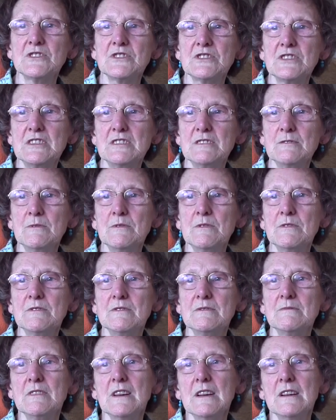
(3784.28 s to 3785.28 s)
stayed in
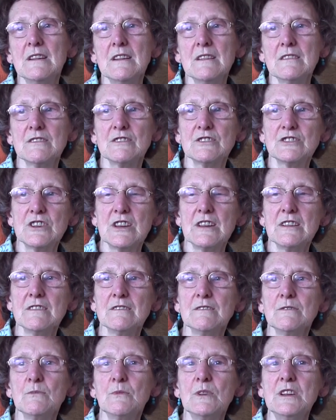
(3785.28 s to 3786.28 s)

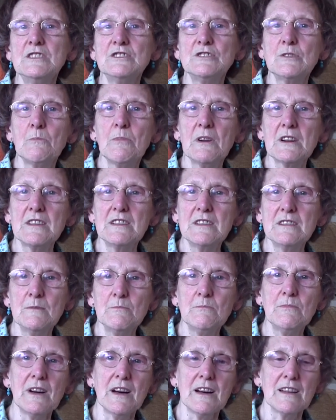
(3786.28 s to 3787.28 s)
hotel, went to
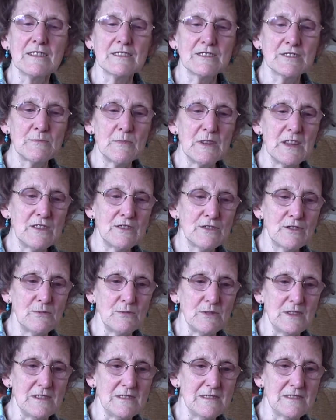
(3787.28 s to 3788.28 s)
Buckingham Palace, met the
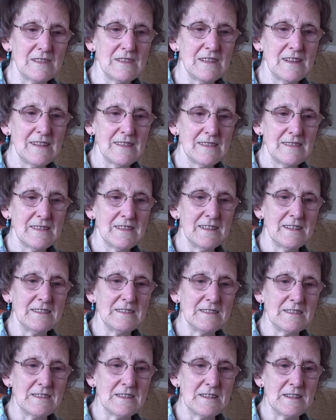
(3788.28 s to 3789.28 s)
Queen,
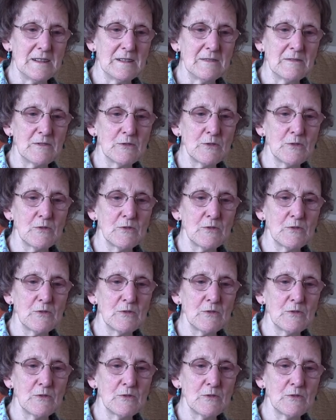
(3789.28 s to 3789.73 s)
and. Uh,